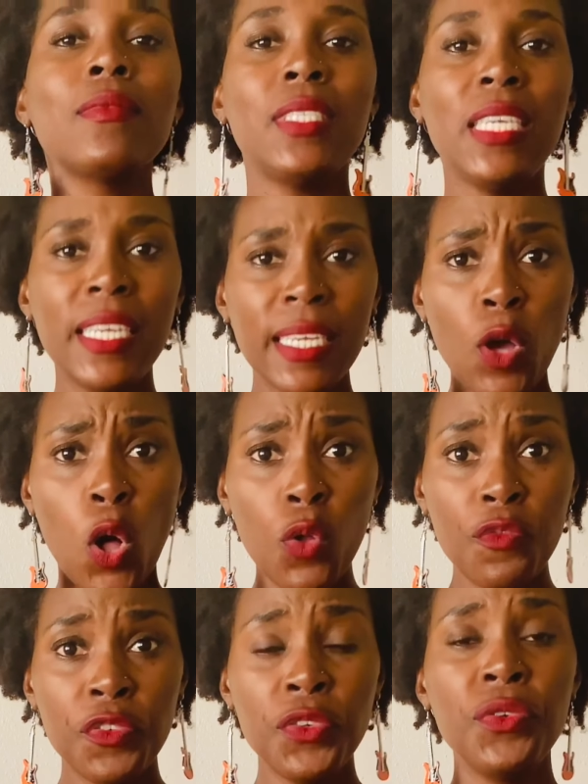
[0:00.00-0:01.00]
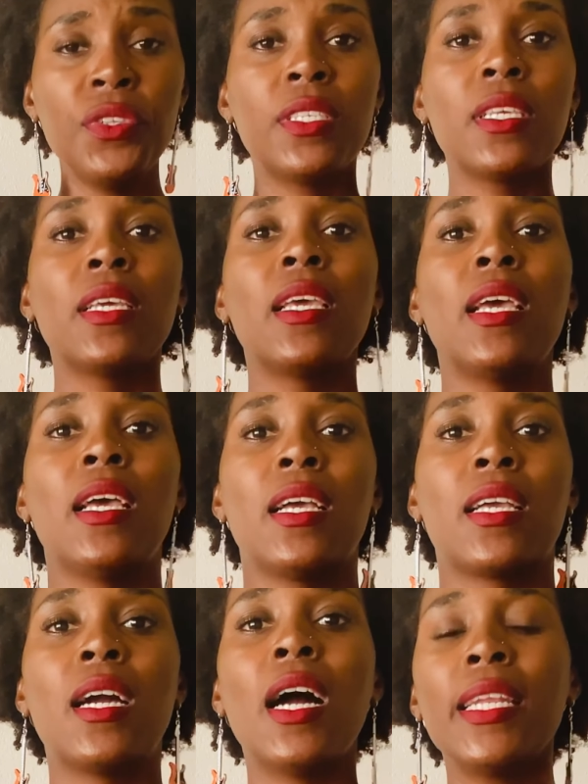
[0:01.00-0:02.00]
eating whole foods,
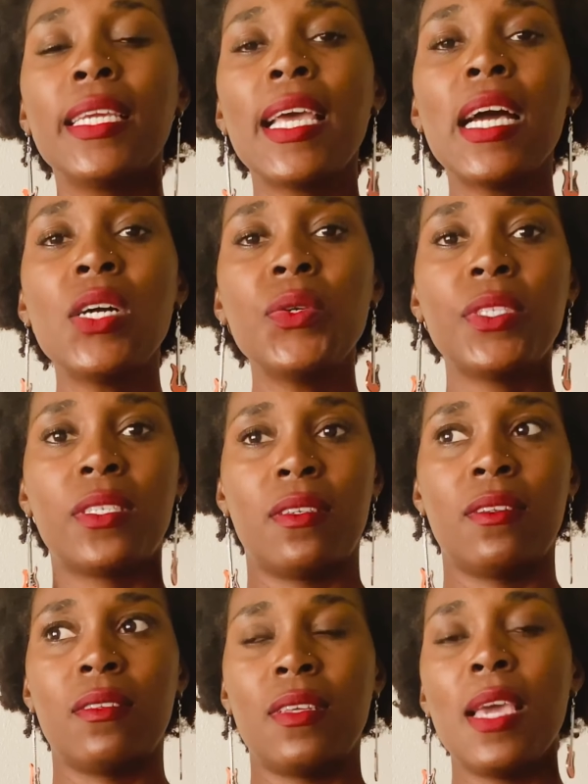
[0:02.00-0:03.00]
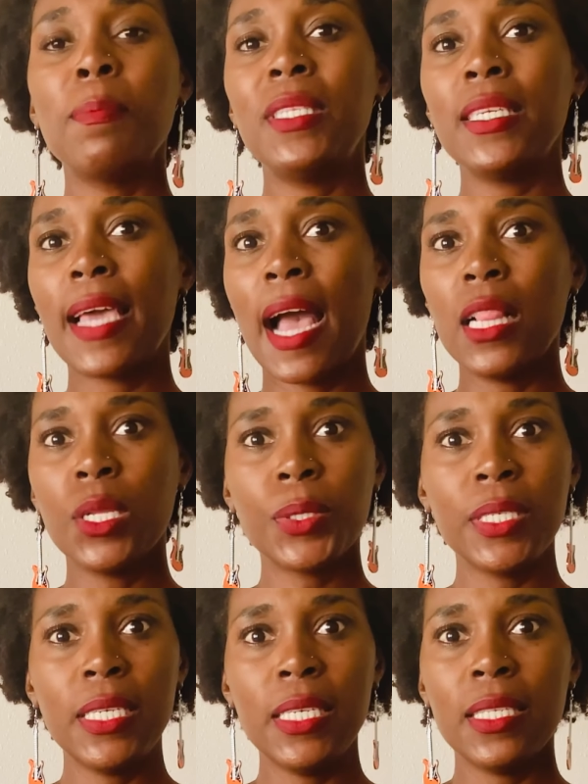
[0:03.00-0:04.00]
cutting out empty
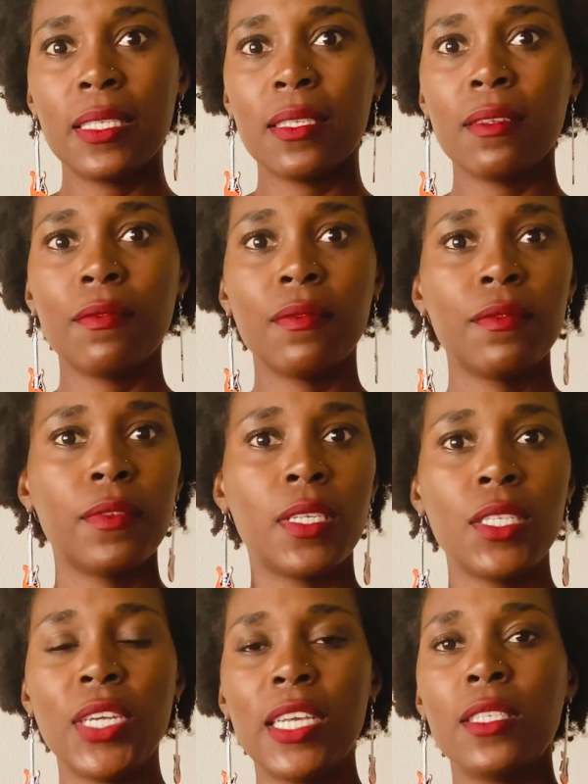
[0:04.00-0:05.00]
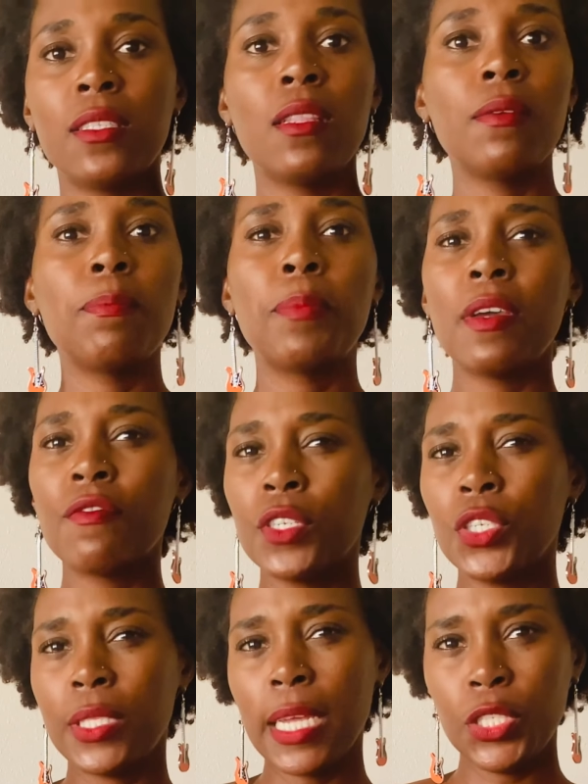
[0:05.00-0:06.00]
calories, such as the
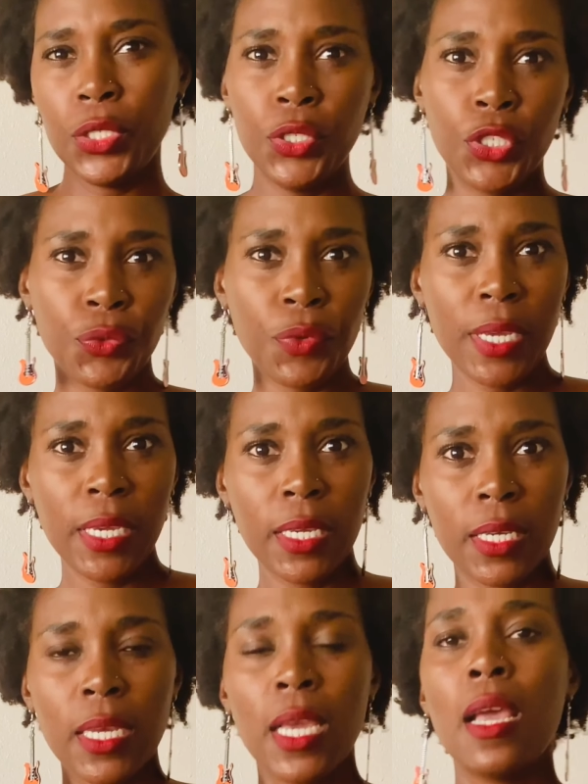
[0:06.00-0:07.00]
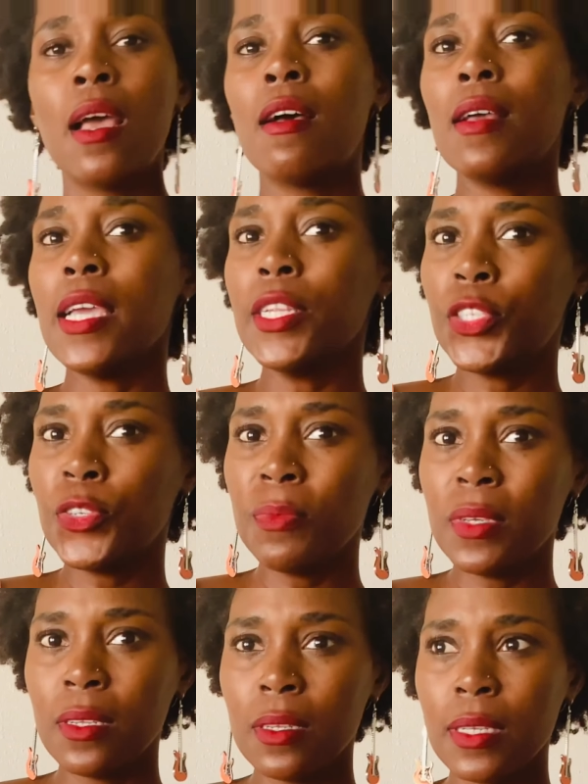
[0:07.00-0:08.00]
beverages that you drink,
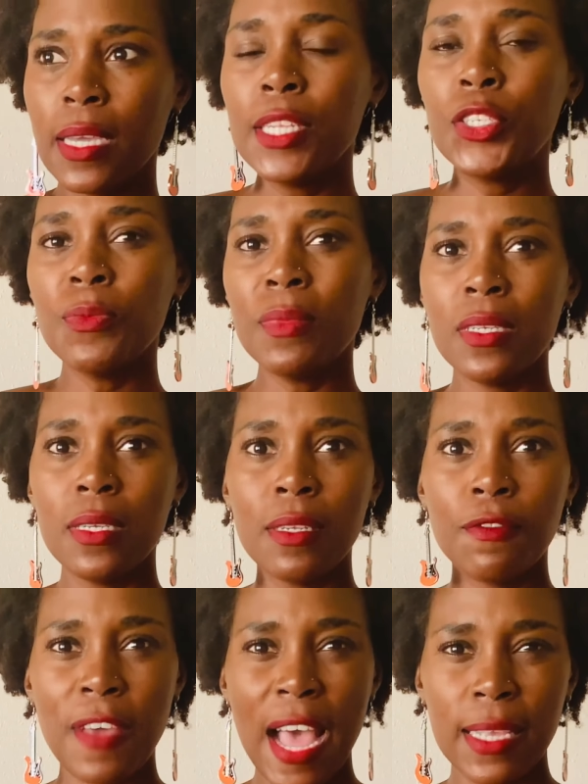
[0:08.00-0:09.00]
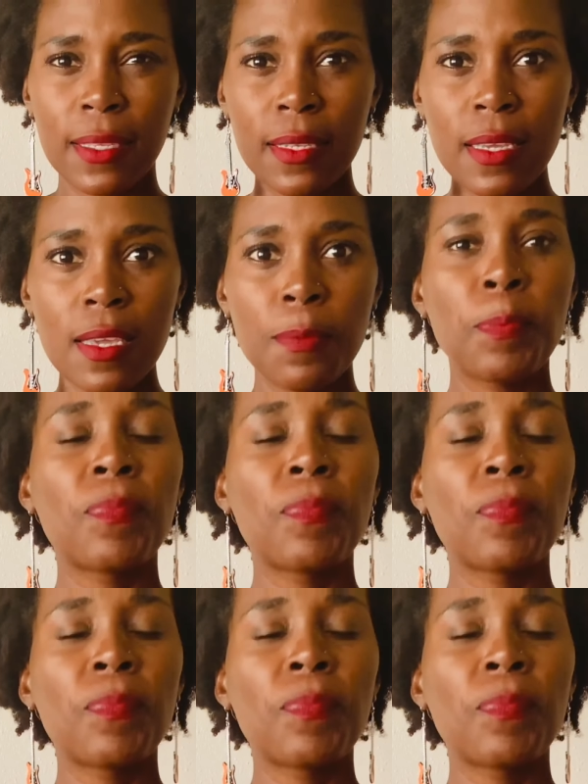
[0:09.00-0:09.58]
intermit, intermediate fasting,